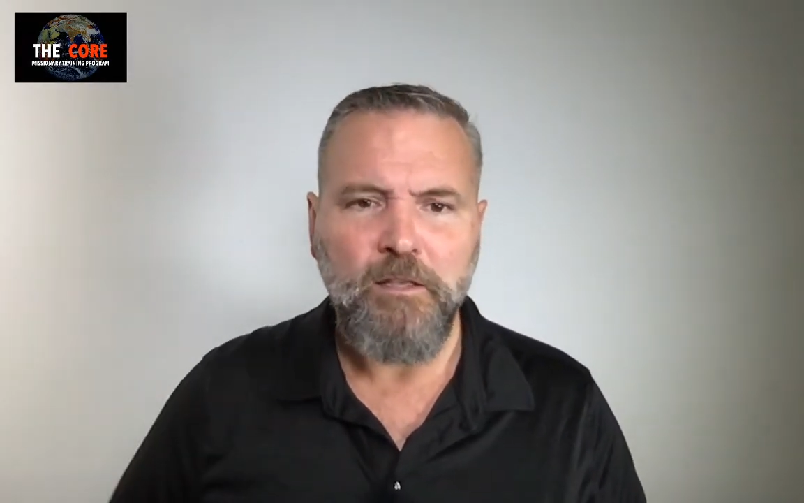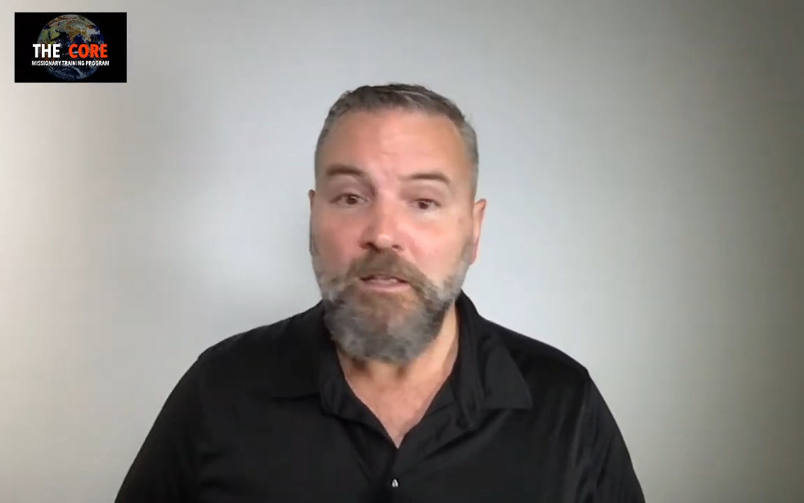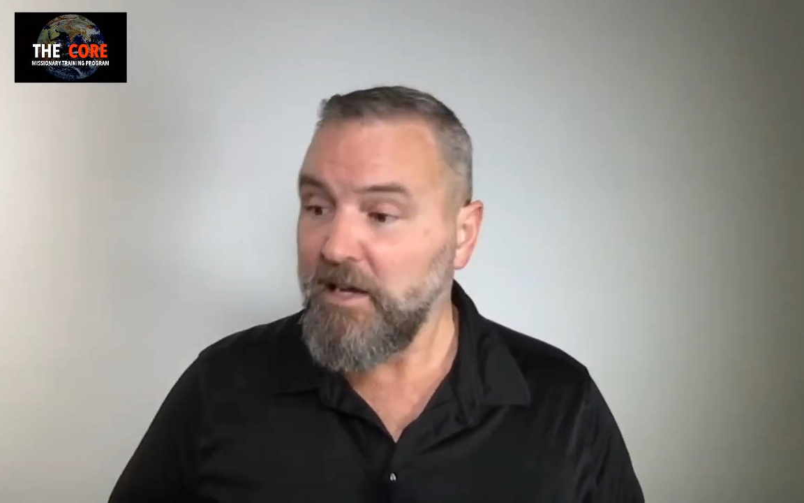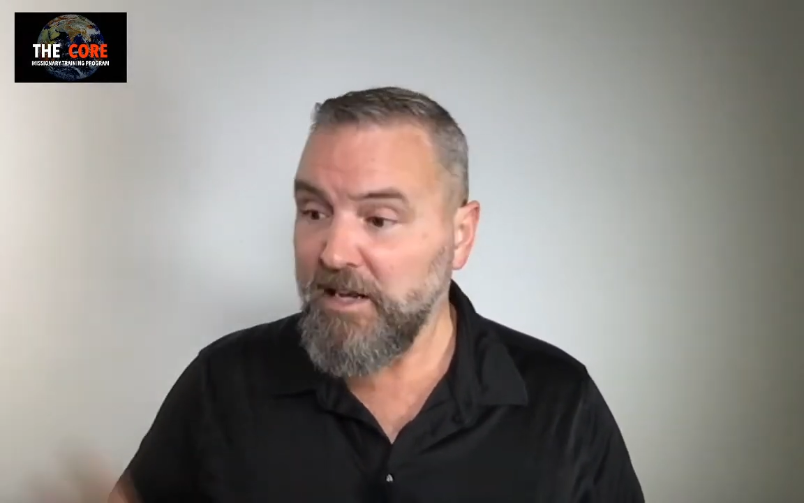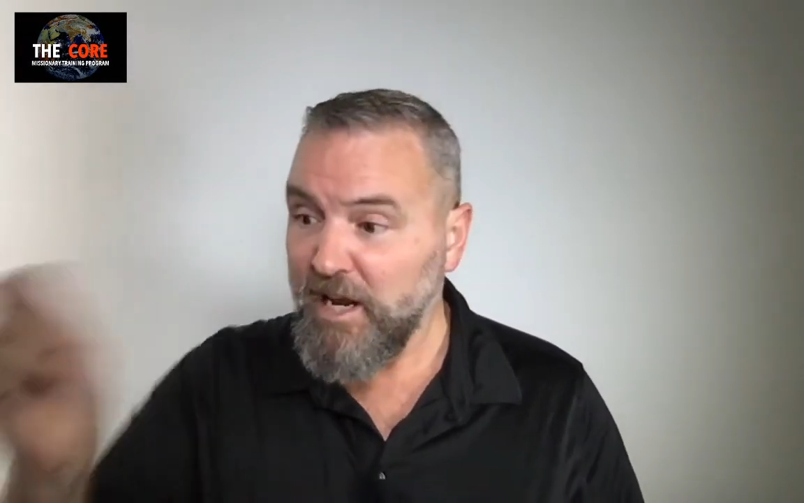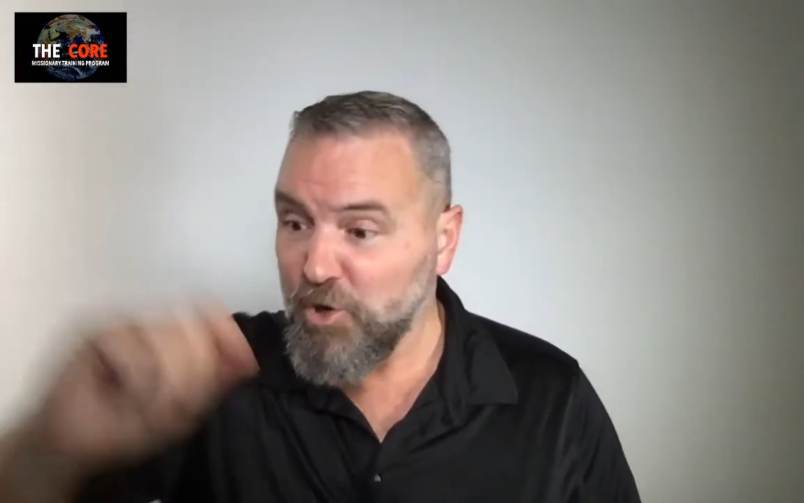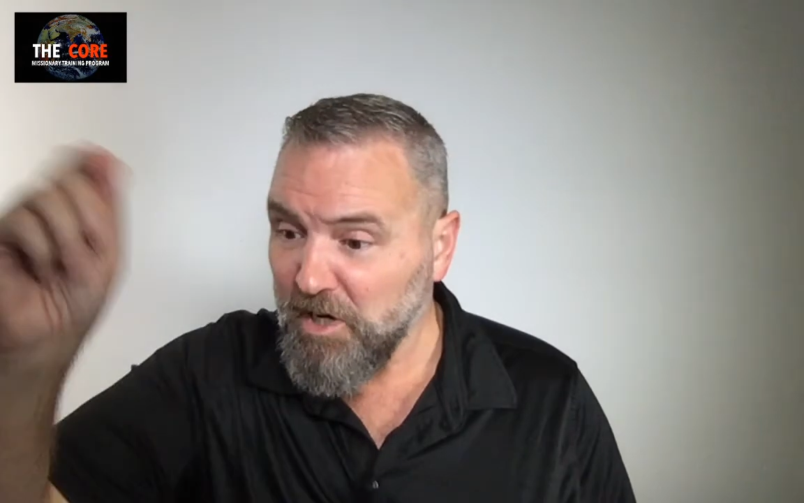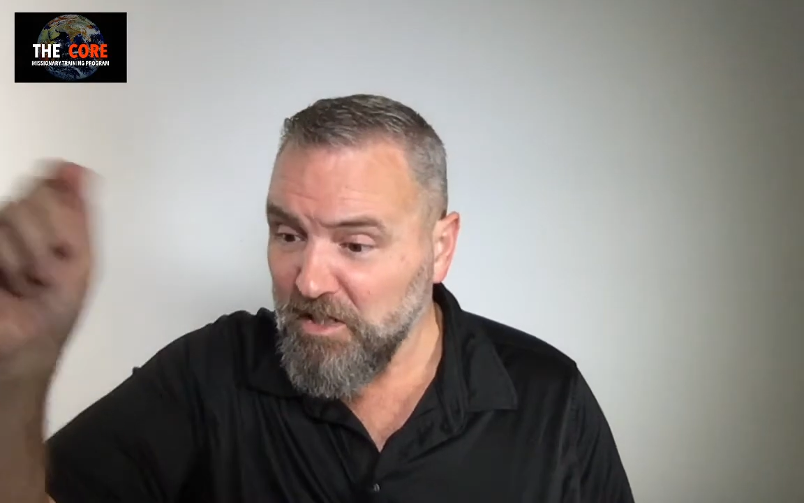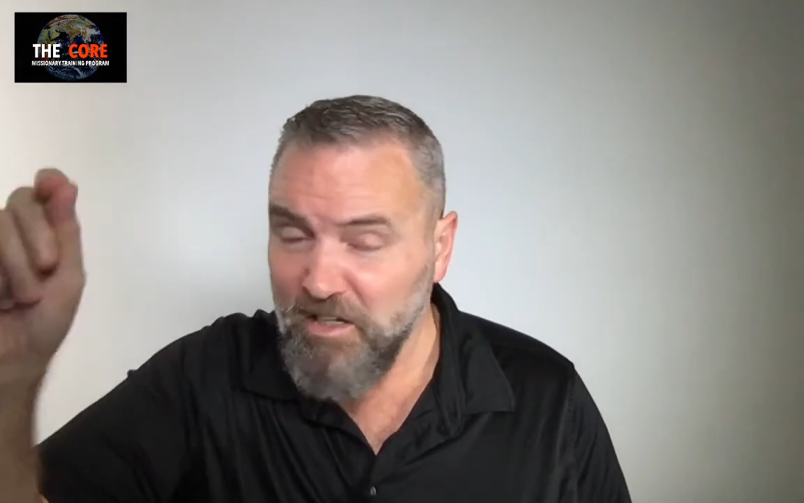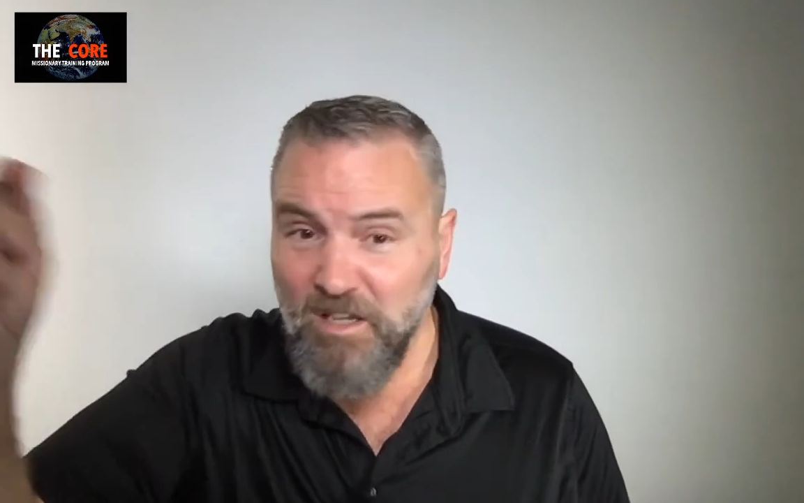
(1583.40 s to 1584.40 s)
And I
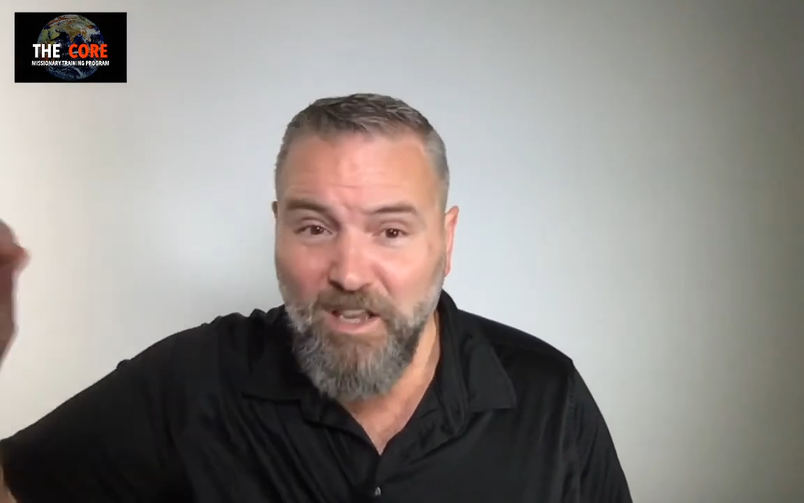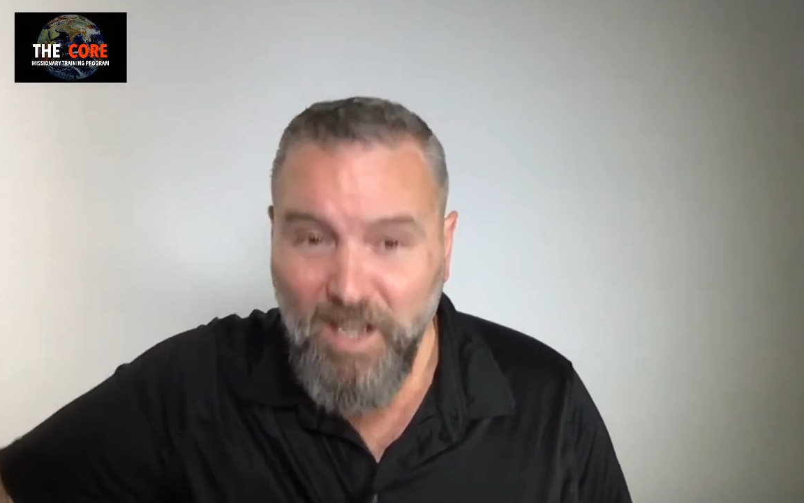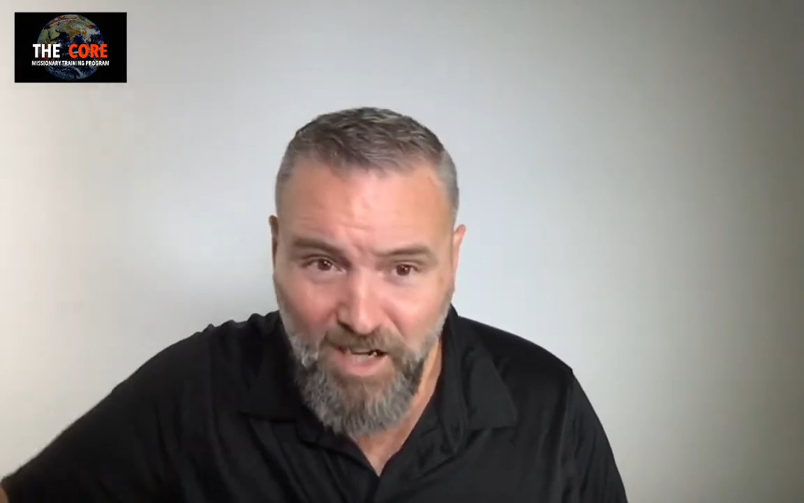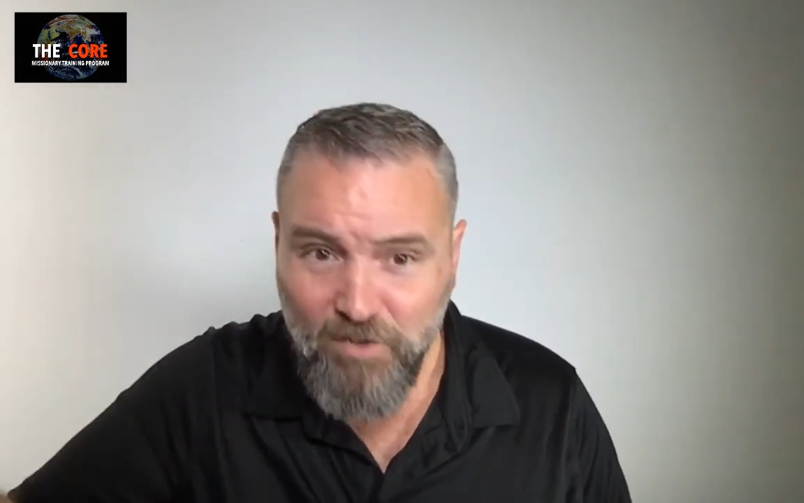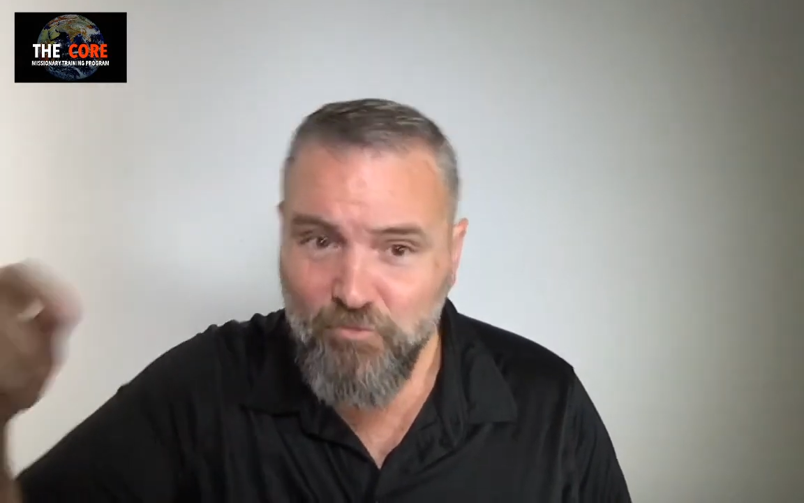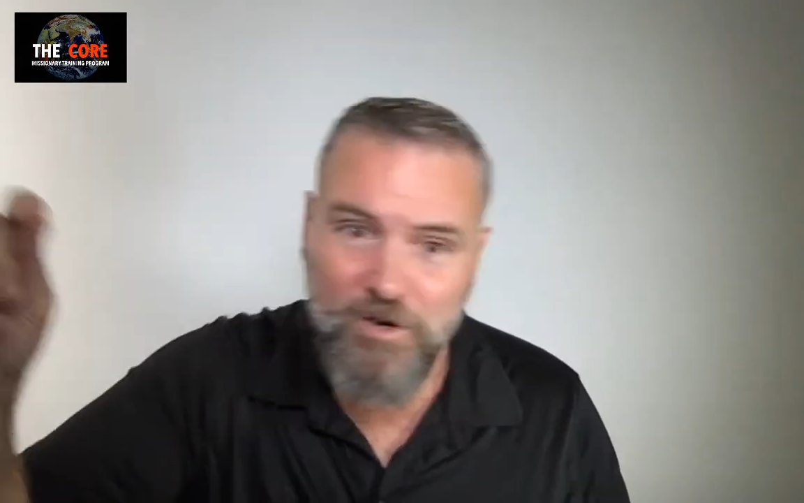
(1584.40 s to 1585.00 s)
quickly hand